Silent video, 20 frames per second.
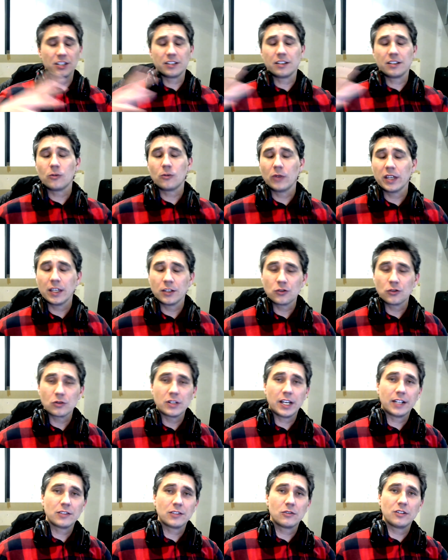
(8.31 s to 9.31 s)
quick
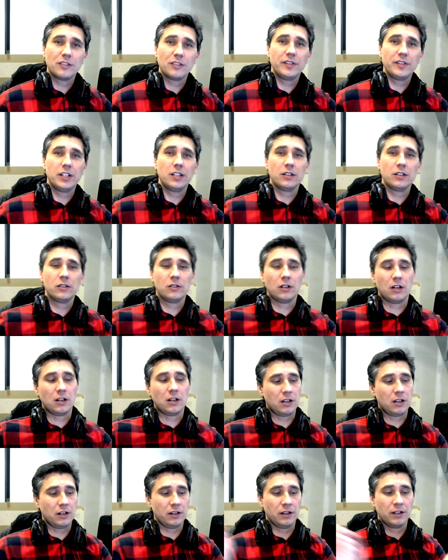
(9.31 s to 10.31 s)
introductory video
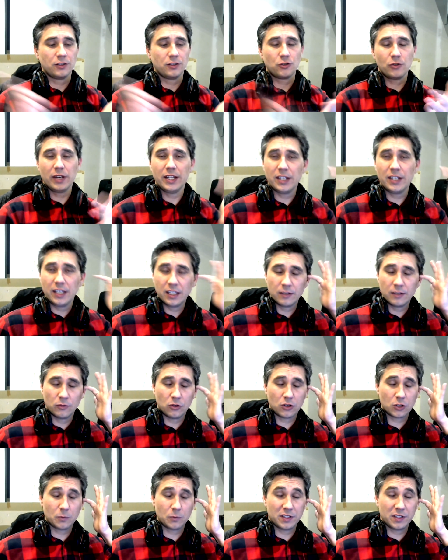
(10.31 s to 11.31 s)
on trading,
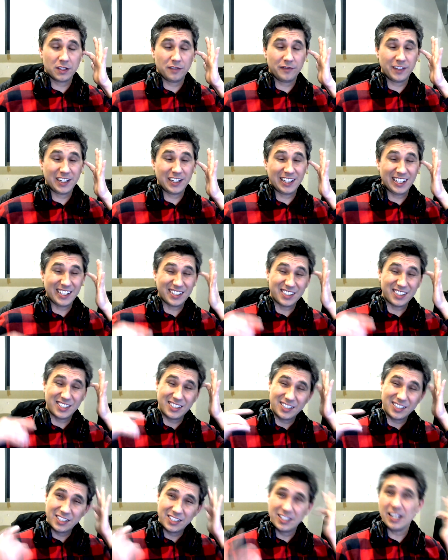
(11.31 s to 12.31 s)
more specifically
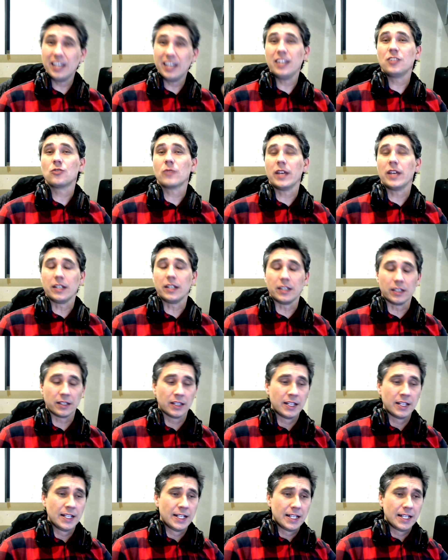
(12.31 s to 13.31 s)
day trading.
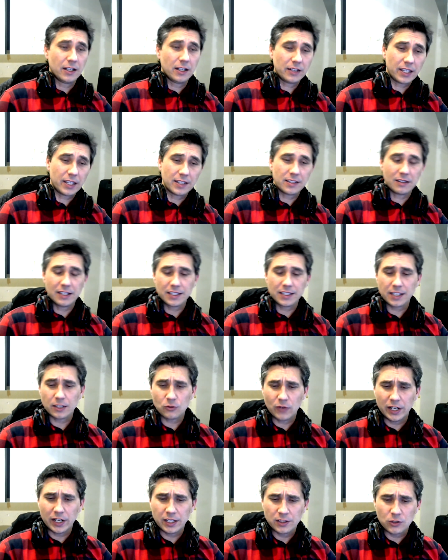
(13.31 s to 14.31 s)
Okay, so let's get
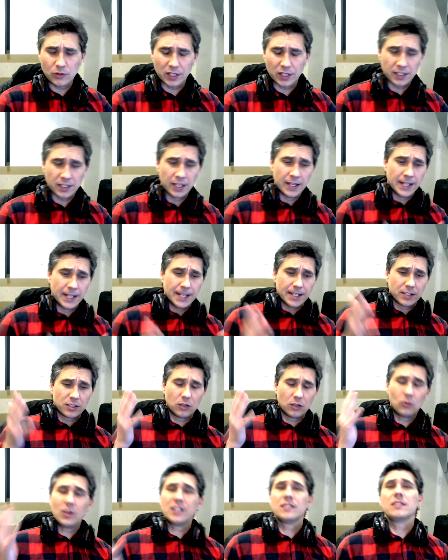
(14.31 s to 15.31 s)
right into it. So
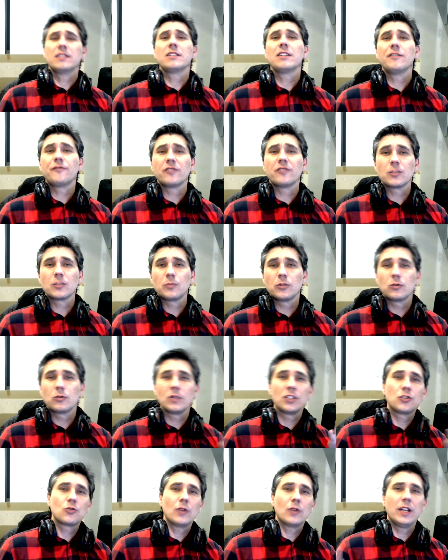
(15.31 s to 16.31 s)
what's the difference
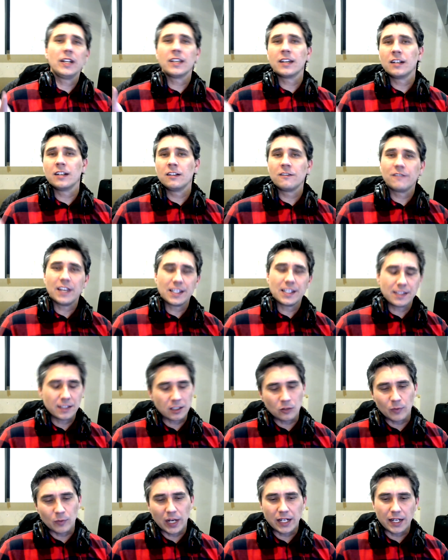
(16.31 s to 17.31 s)
between trading and investing,
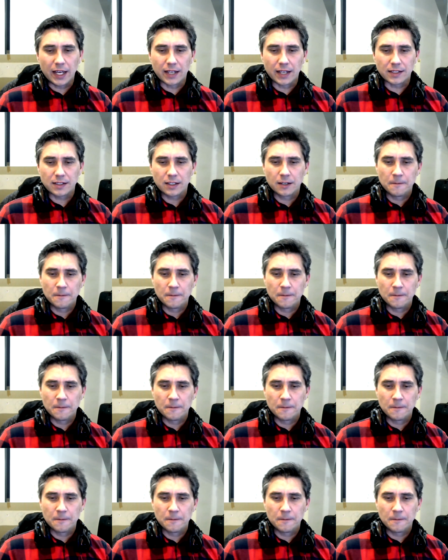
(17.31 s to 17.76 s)
you might ask?